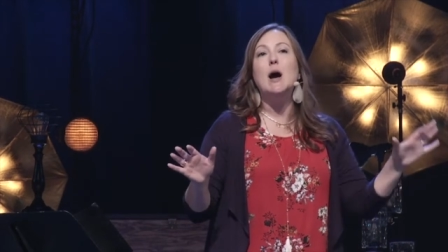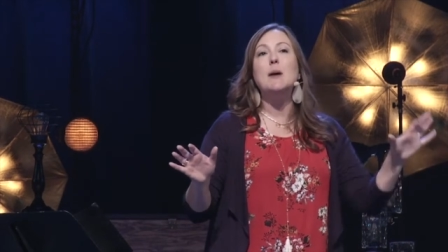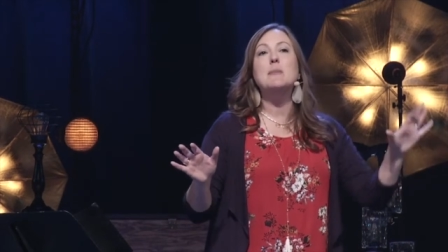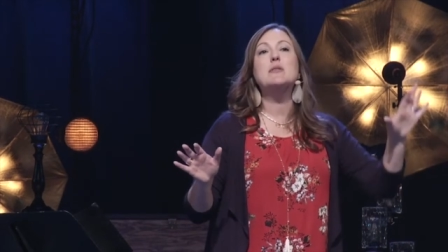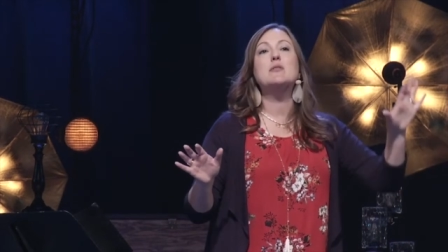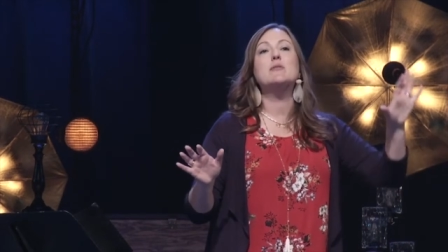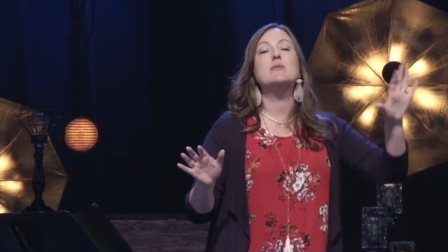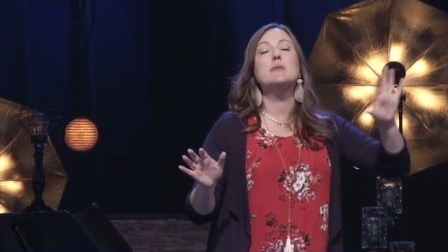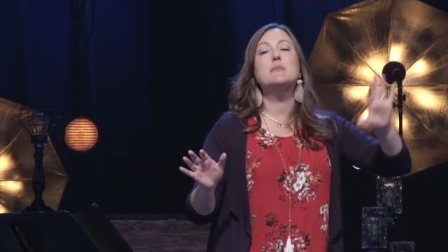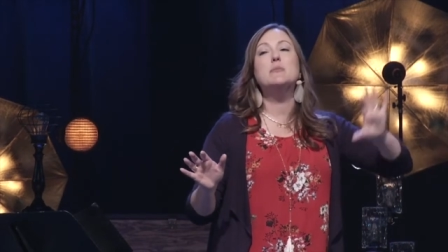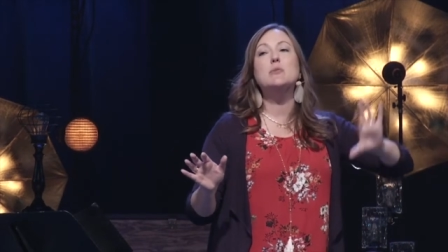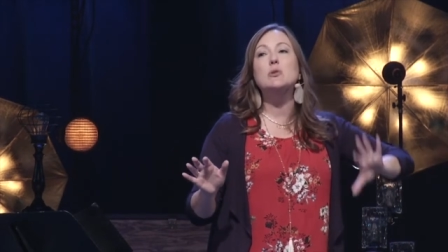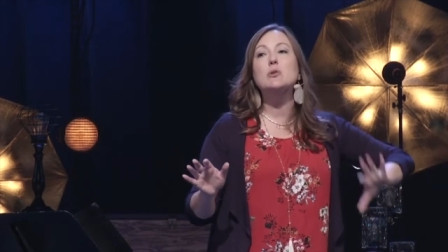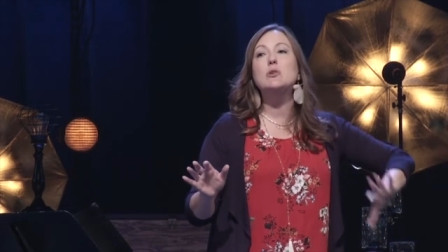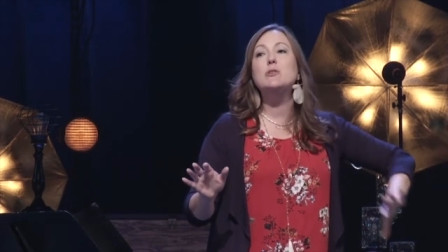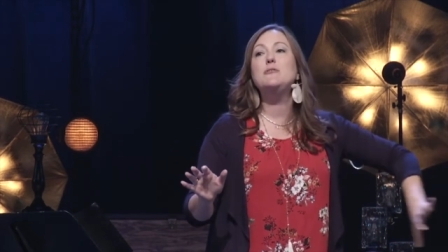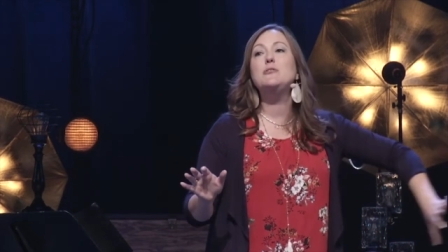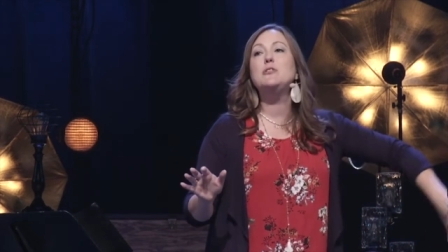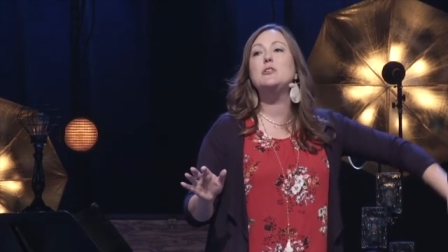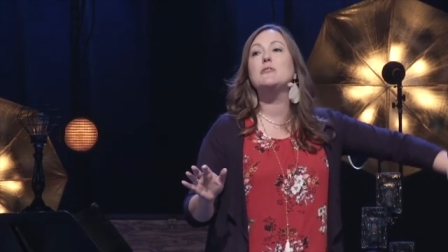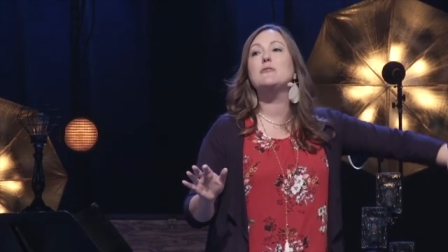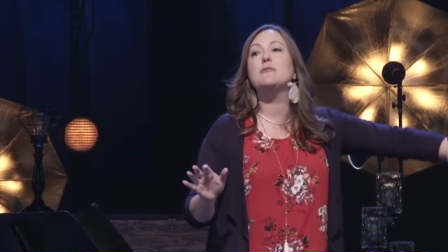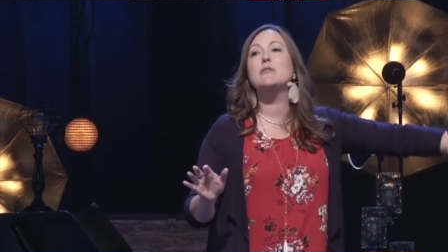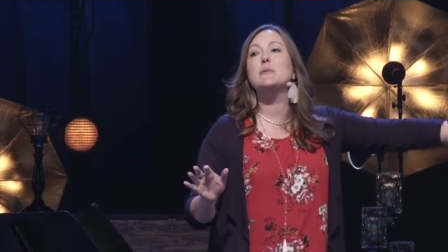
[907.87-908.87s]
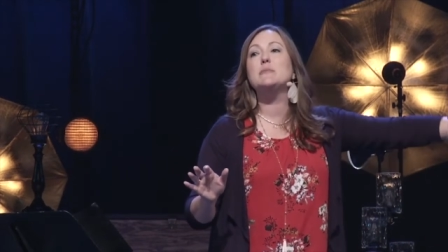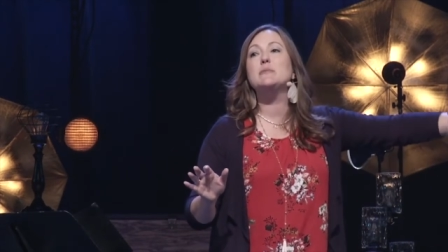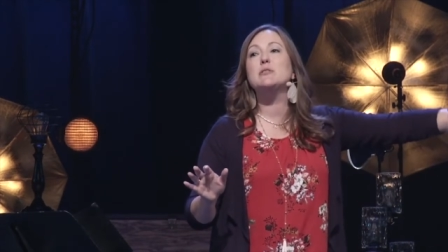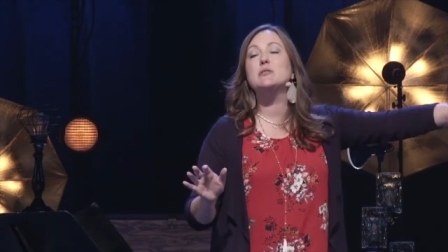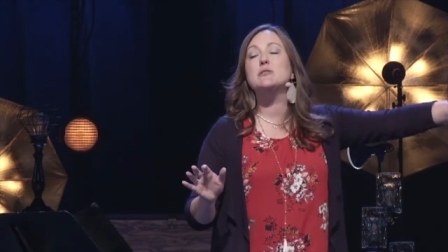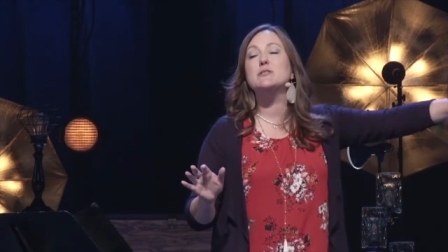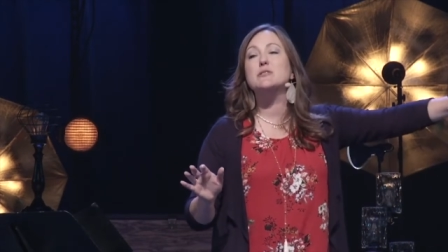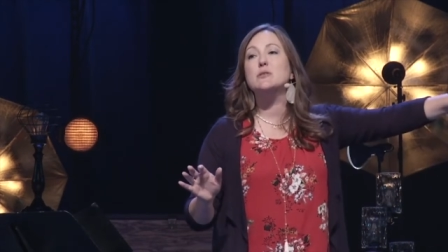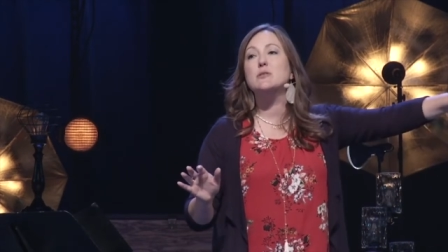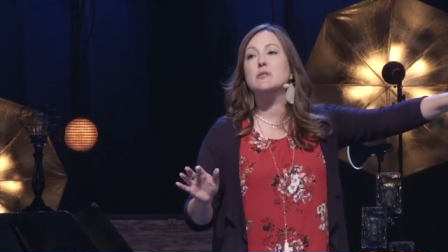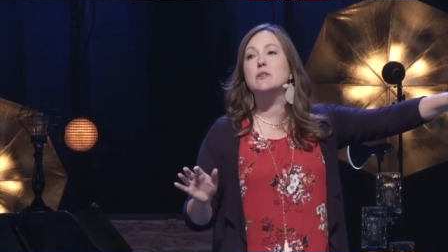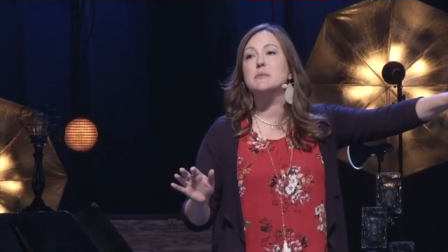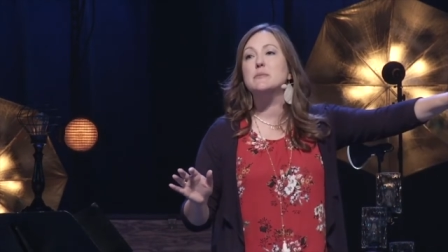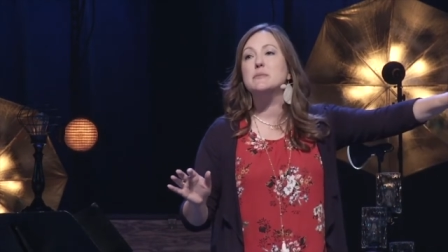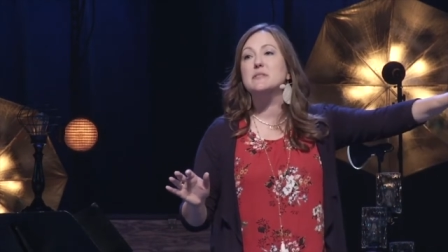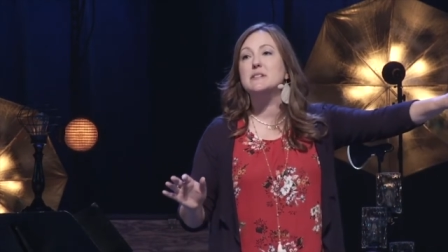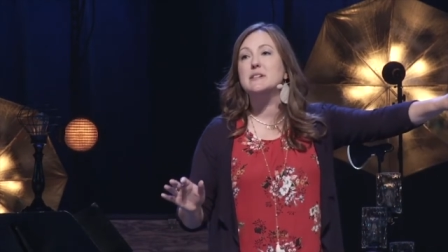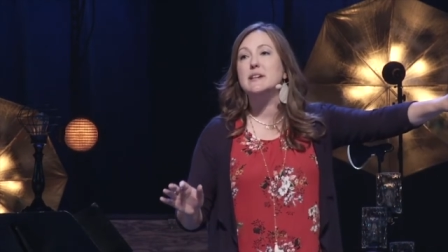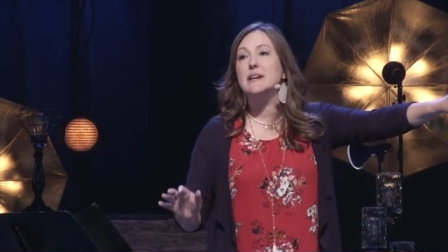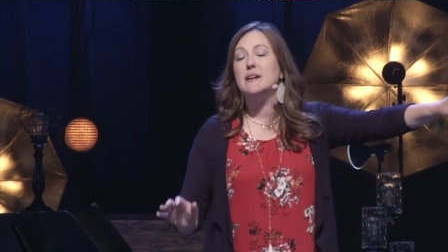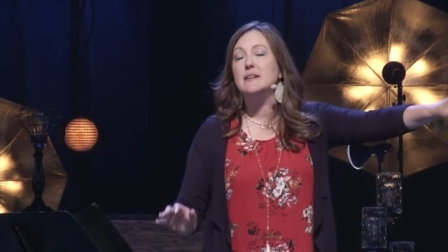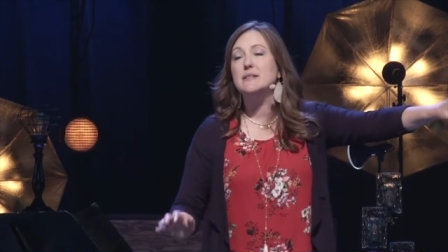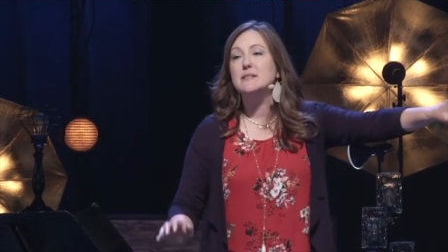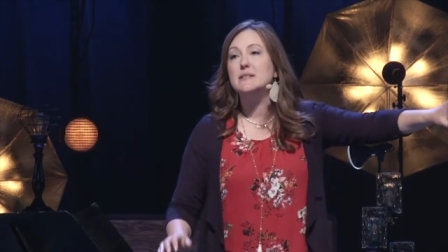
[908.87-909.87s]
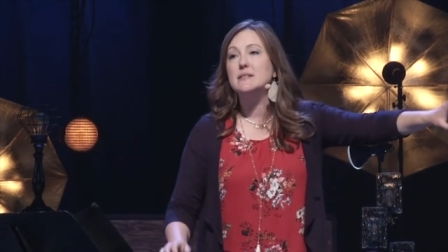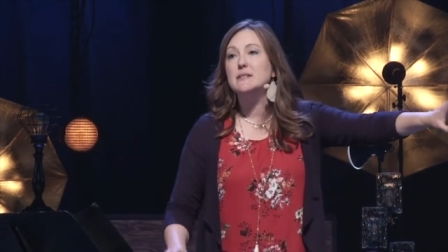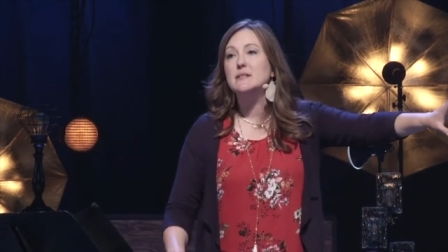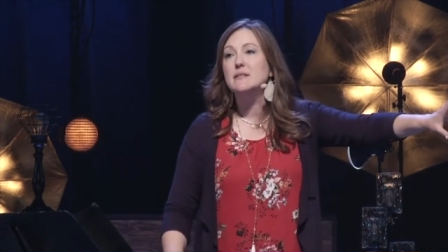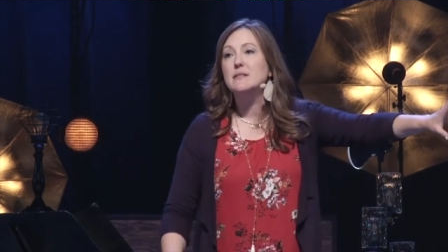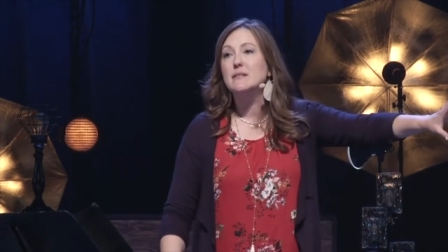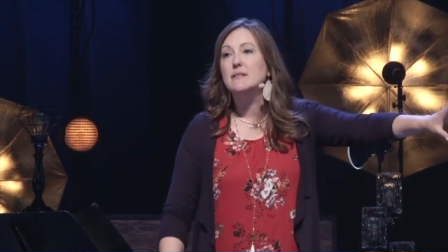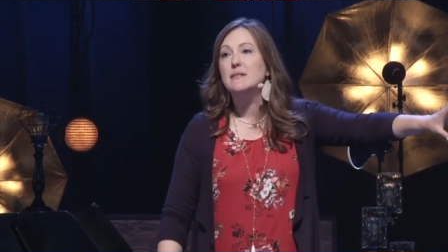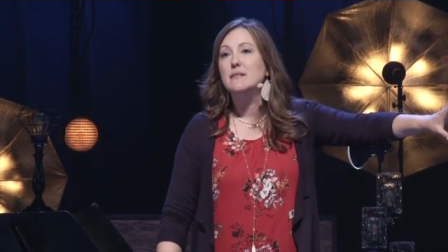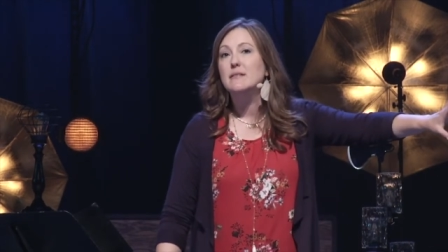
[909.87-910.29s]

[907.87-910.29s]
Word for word: I'm going to remove you from your circumstance.